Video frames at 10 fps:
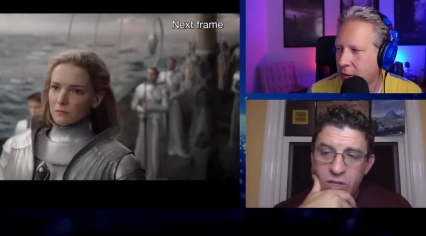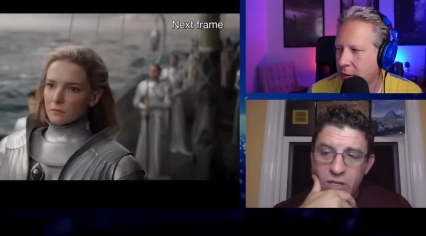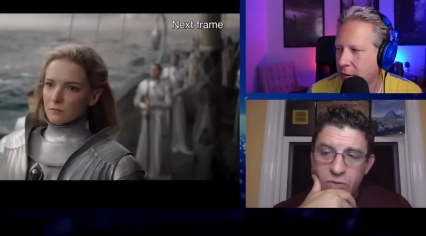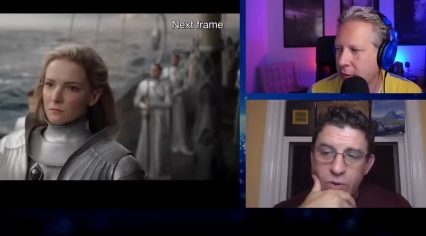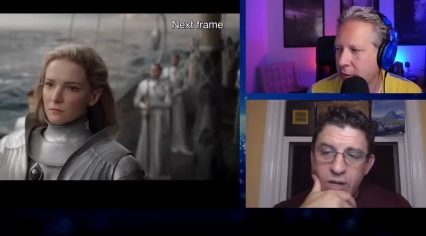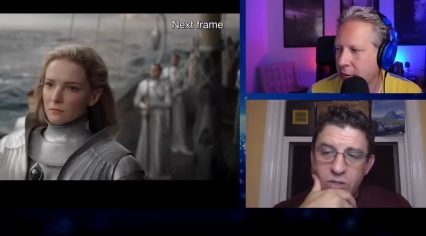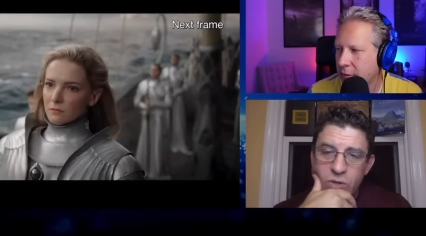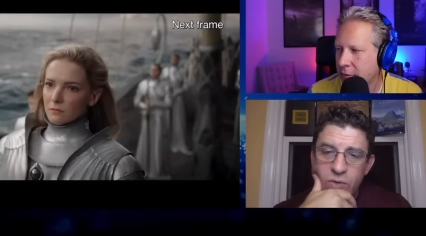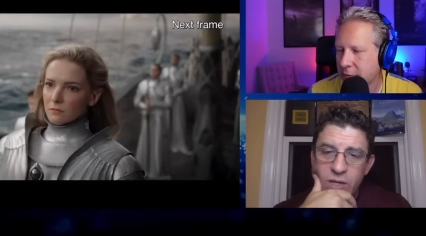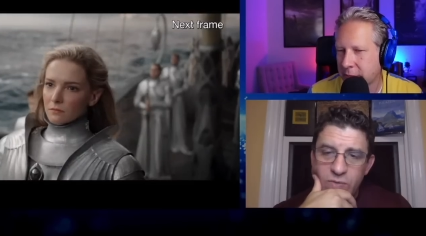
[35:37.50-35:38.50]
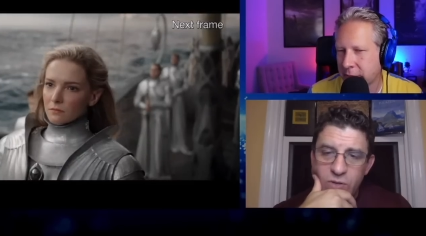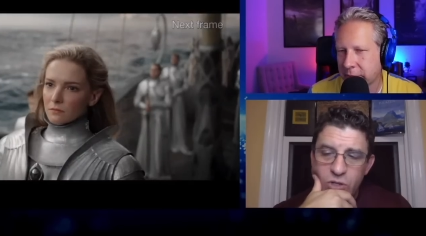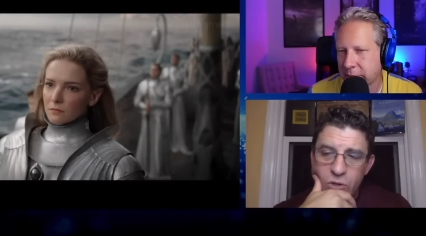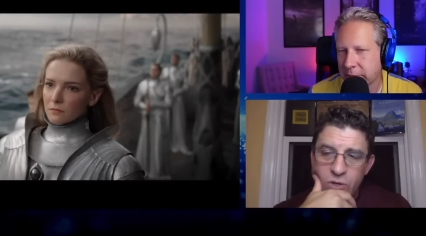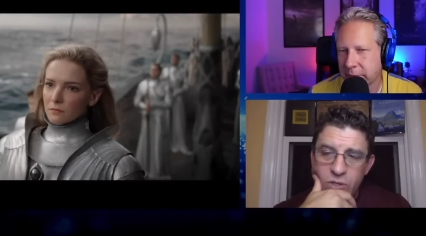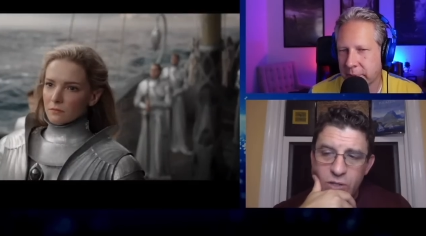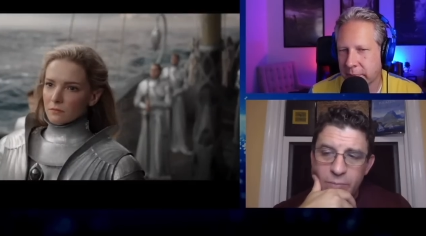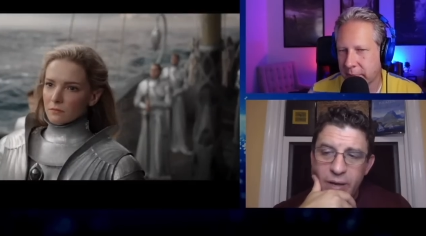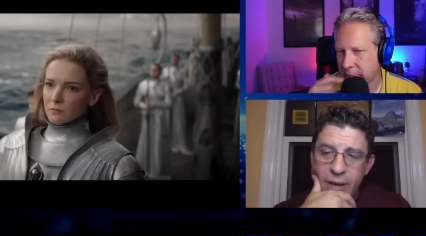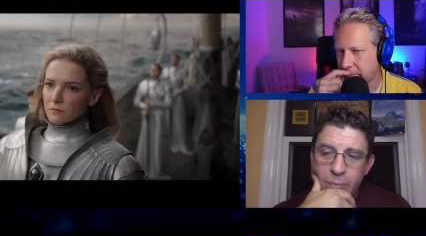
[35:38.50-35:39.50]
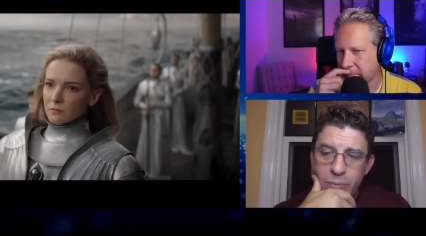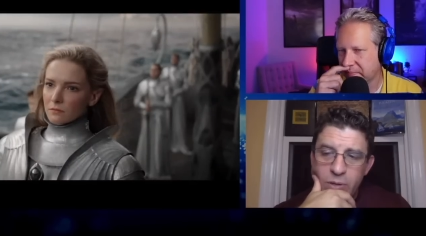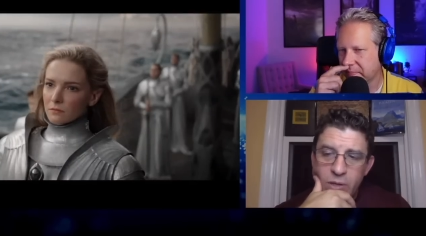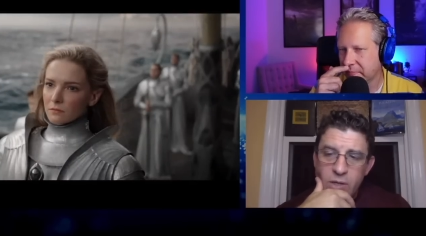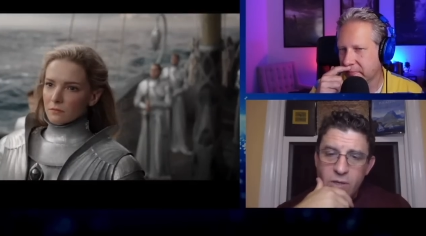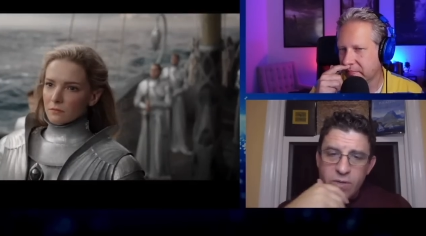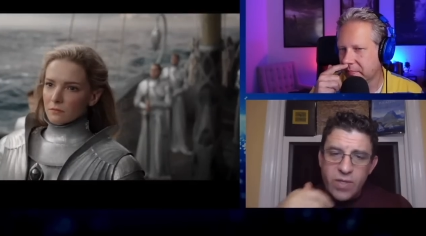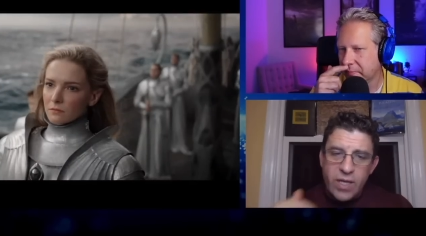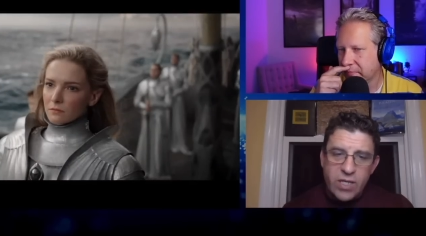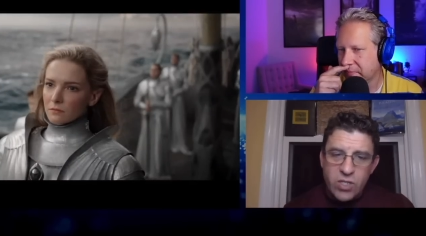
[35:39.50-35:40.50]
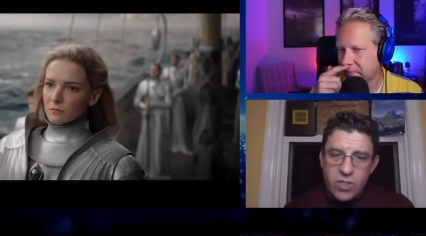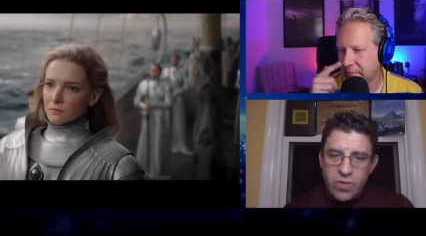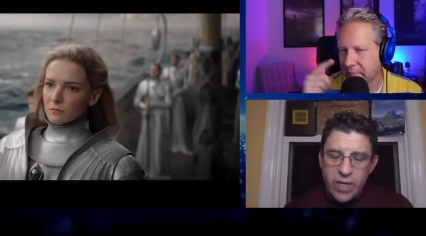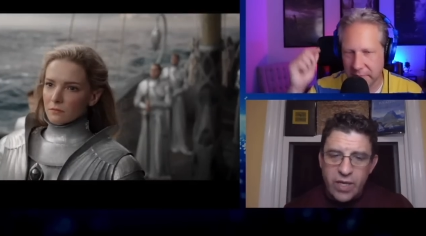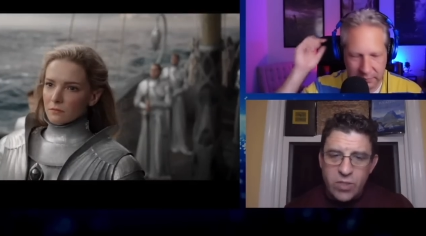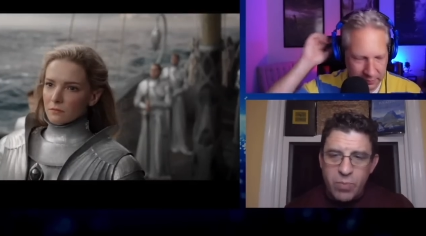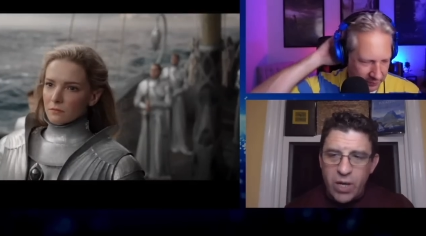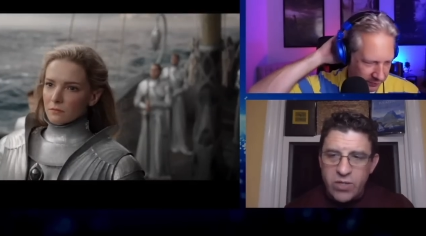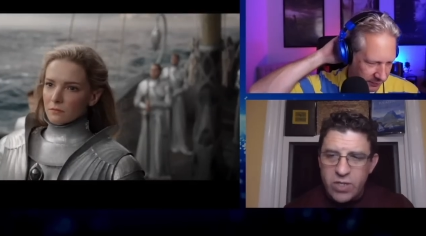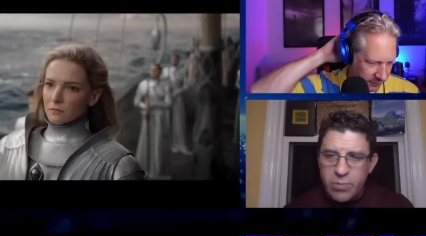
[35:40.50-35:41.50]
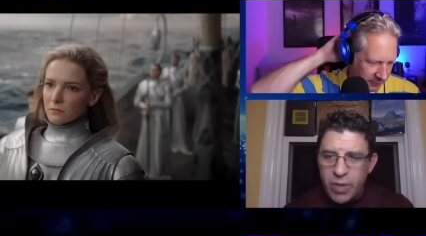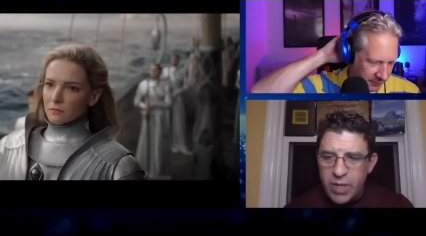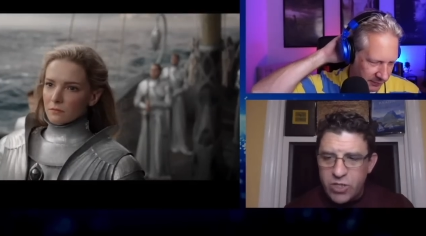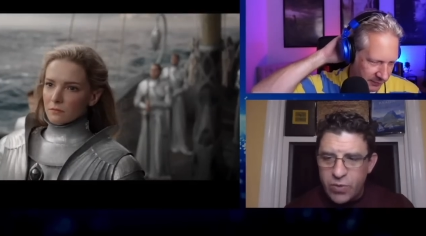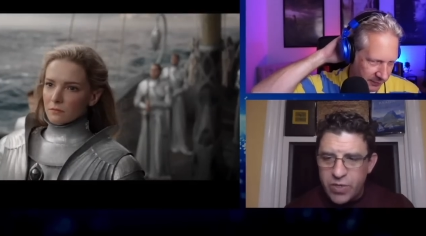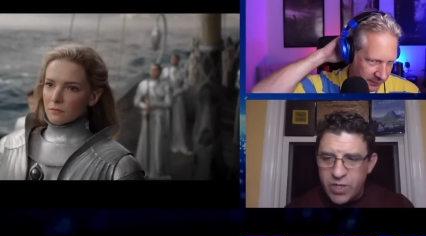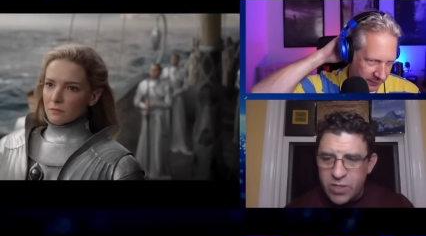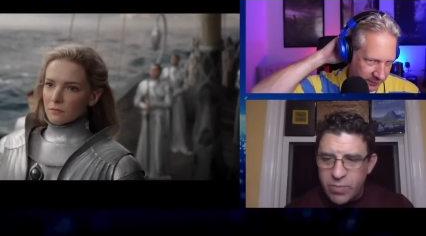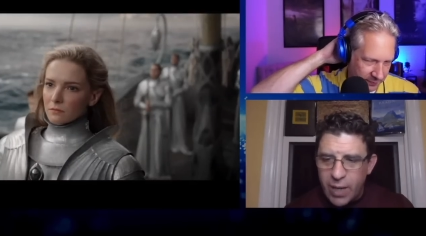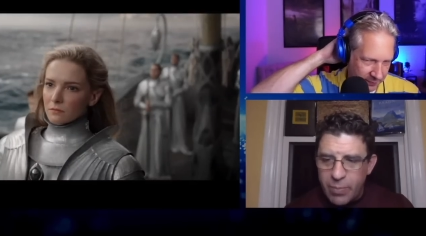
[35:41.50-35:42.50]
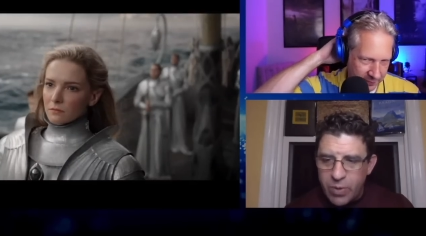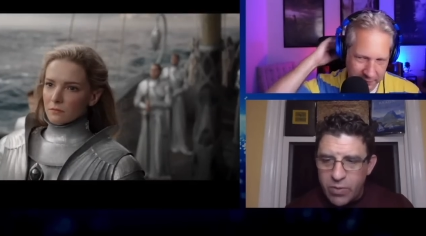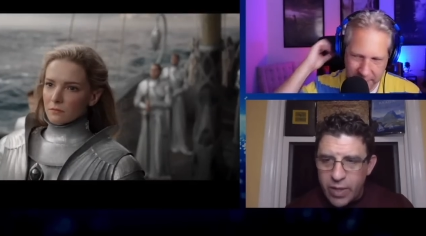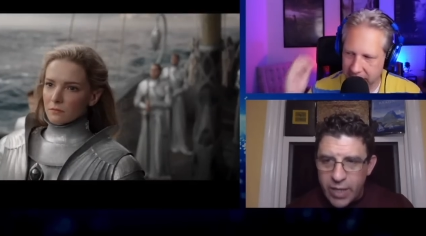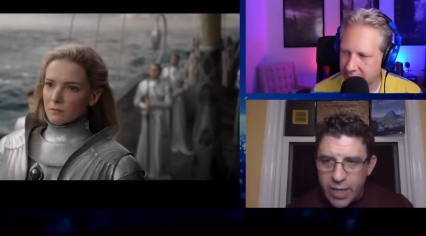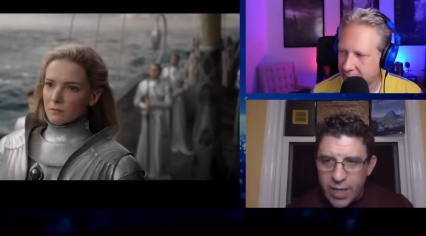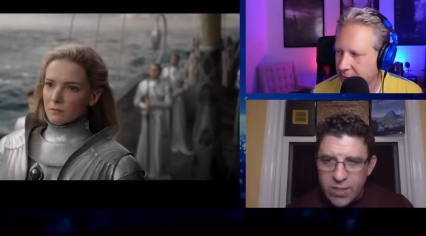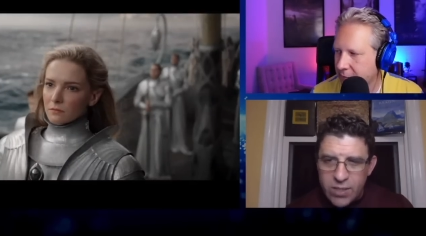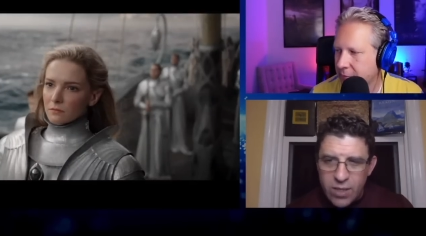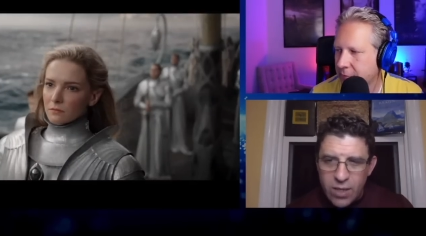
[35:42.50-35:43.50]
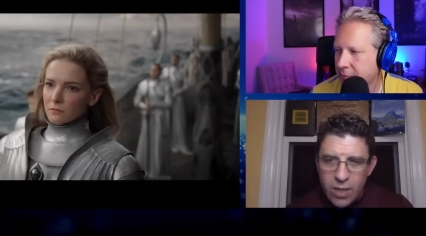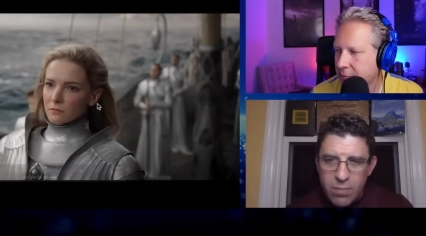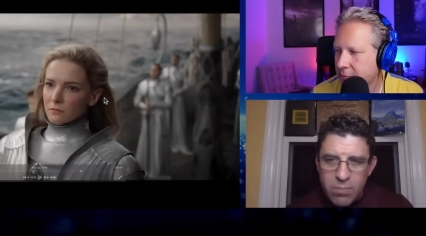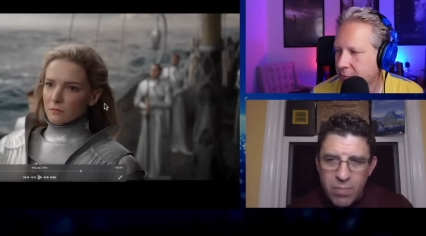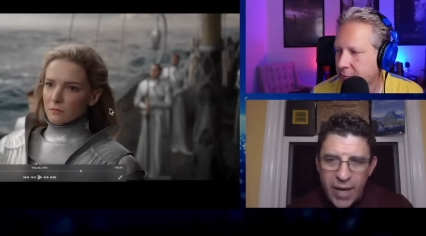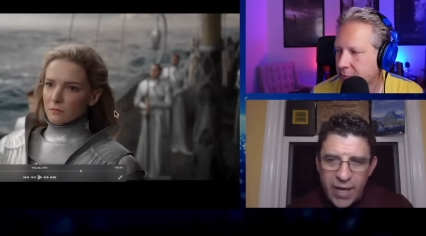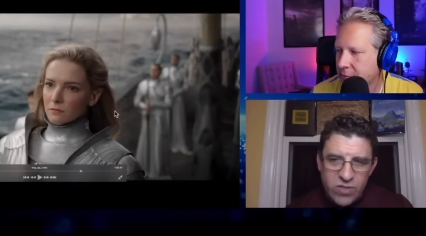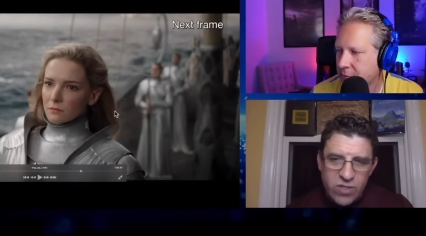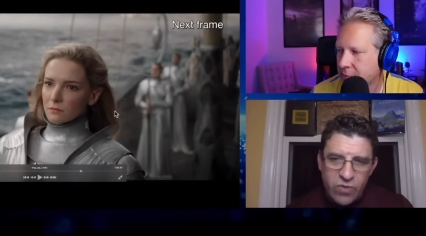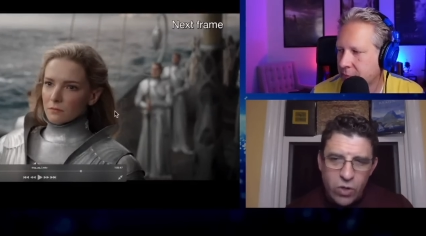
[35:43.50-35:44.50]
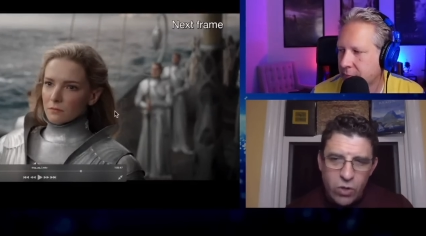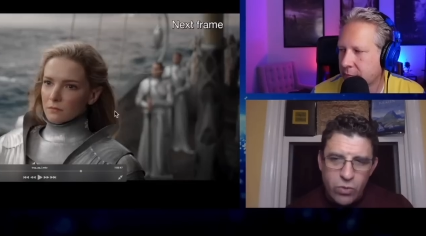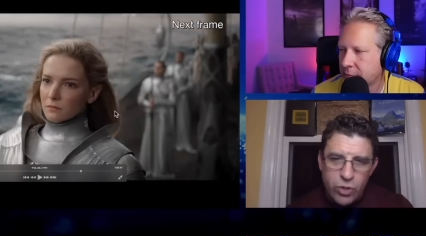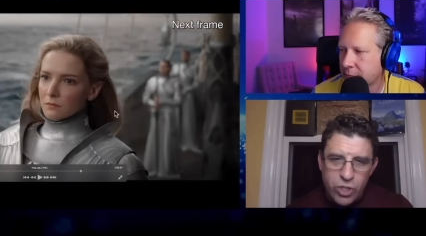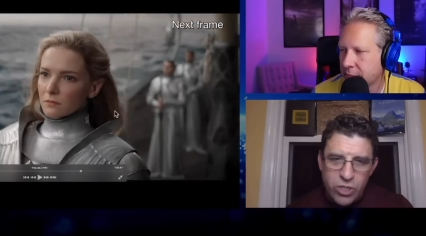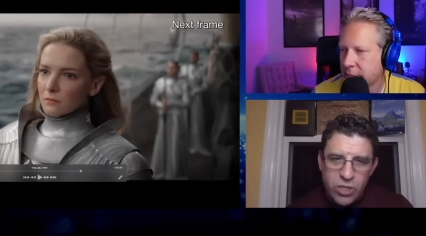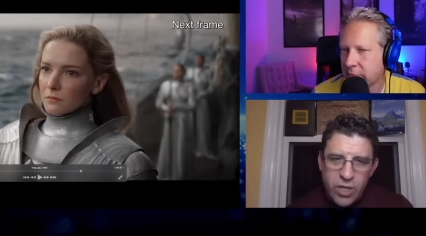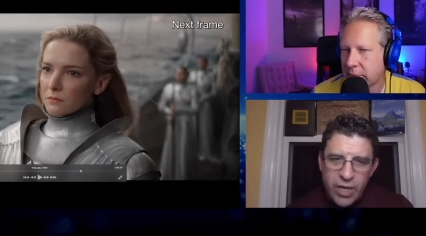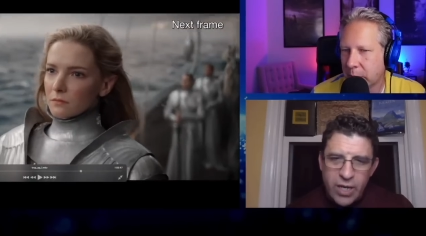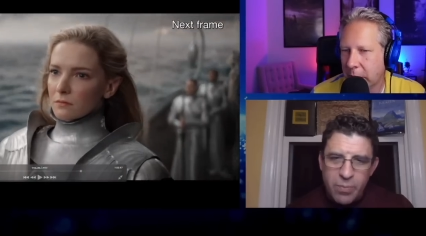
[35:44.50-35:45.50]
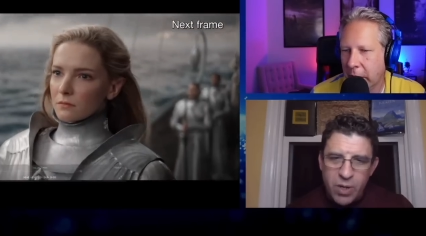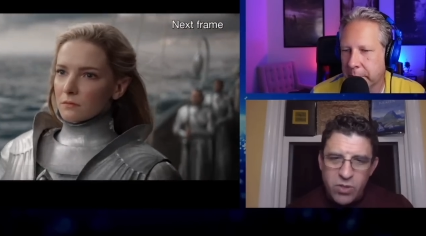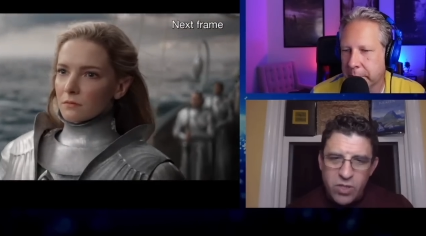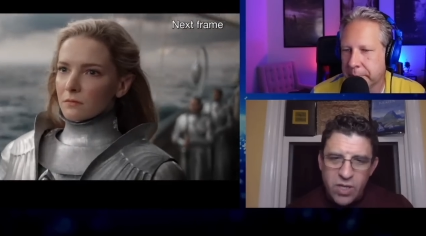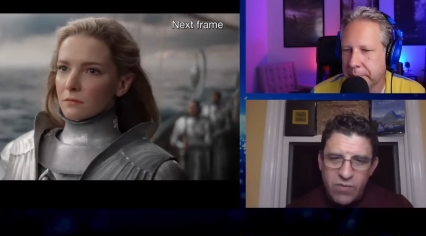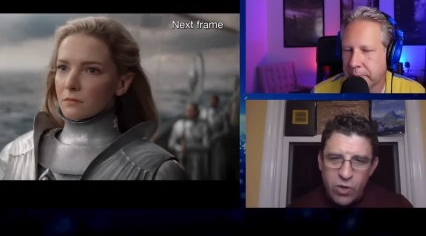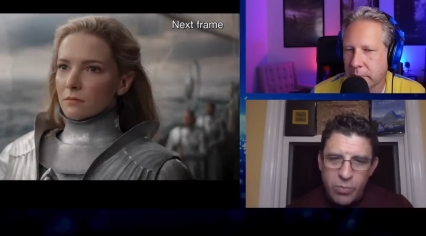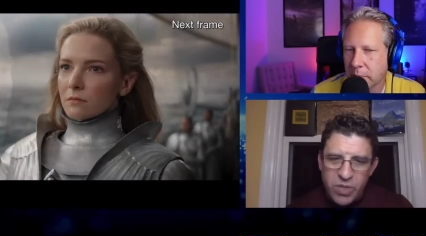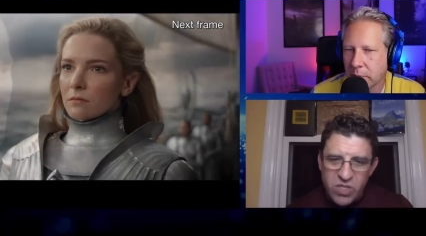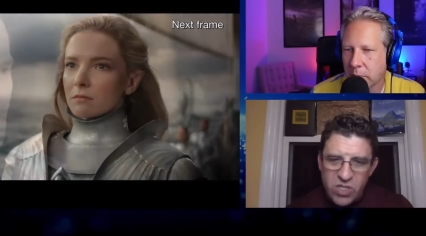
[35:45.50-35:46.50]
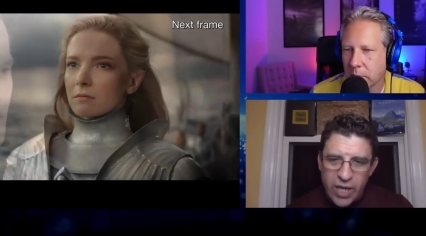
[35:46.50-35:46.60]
Speaker 1: Seas, right? So they even showed us on the map. They ex, they exposited by showing us the map. Like it's a massive ocean, and yeah. apparently they've all been